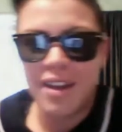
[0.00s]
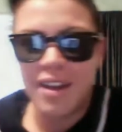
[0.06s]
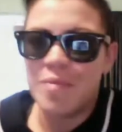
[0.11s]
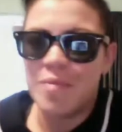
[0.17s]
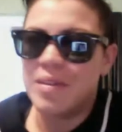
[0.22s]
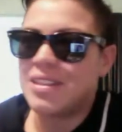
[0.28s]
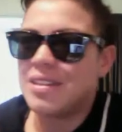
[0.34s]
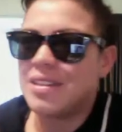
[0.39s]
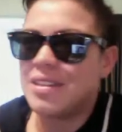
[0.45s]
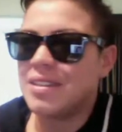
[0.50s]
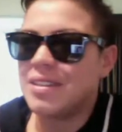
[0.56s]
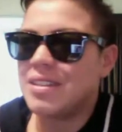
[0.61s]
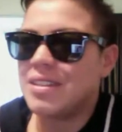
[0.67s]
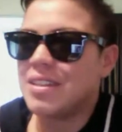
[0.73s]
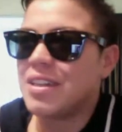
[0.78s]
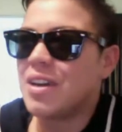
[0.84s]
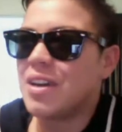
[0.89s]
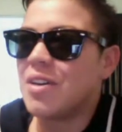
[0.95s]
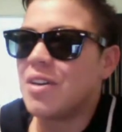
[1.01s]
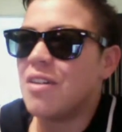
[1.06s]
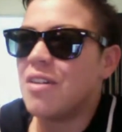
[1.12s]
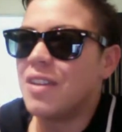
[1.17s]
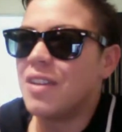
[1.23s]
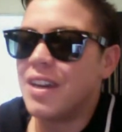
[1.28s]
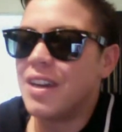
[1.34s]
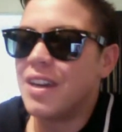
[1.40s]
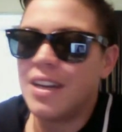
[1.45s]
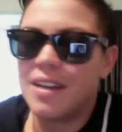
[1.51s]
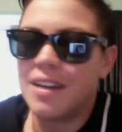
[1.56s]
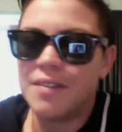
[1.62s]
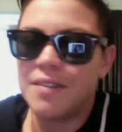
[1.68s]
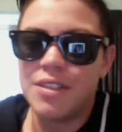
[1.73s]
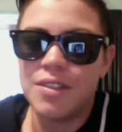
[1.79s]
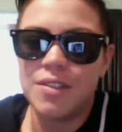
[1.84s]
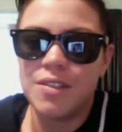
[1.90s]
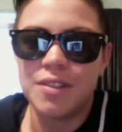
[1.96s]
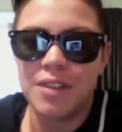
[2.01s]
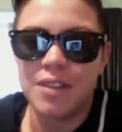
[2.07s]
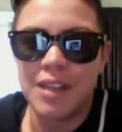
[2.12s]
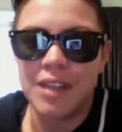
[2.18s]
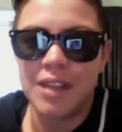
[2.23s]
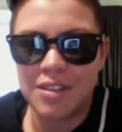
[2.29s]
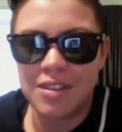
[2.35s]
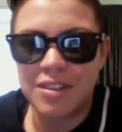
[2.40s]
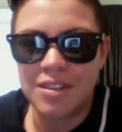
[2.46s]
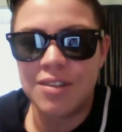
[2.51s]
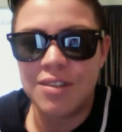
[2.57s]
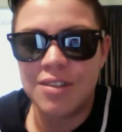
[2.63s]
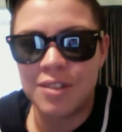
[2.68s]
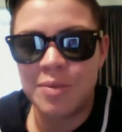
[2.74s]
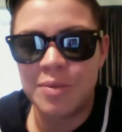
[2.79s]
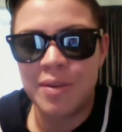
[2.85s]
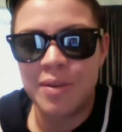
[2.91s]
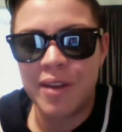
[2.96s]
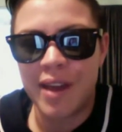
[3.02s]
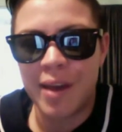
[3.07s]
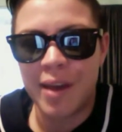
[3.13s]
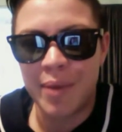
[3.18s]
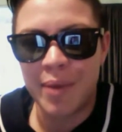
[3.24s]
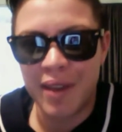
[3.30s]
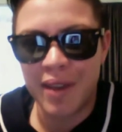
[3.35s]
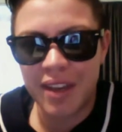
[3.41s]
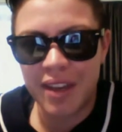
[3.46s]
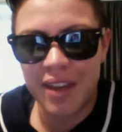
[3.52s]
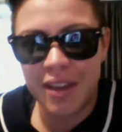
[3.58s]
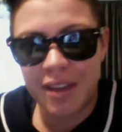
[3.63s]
but to go over there and have two sold out shows was pretty epic.